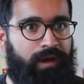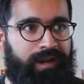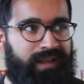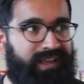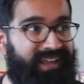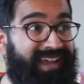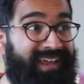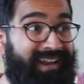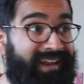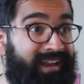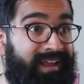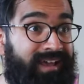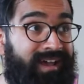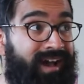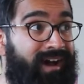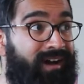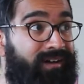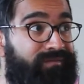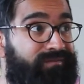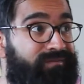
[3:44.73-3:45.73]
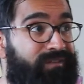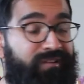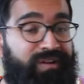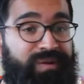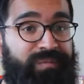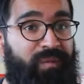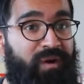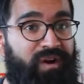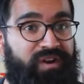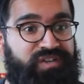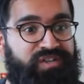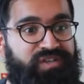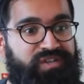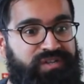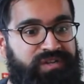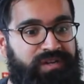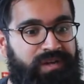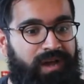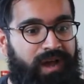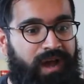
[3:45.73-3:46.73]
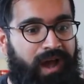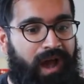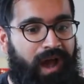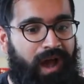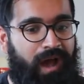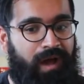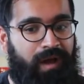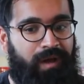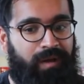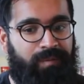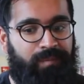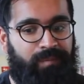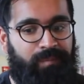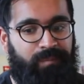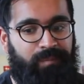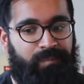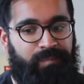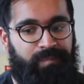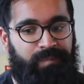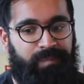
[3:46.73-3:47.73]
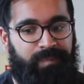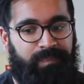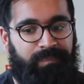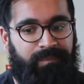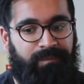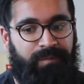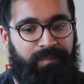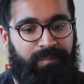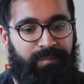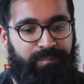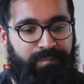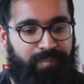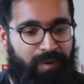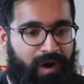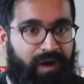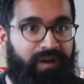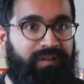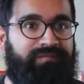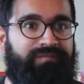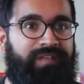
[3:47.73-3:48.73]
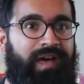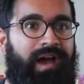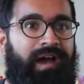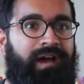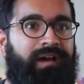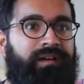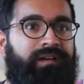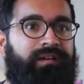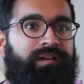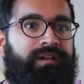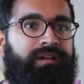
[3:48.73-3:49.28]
And again, very much part of that,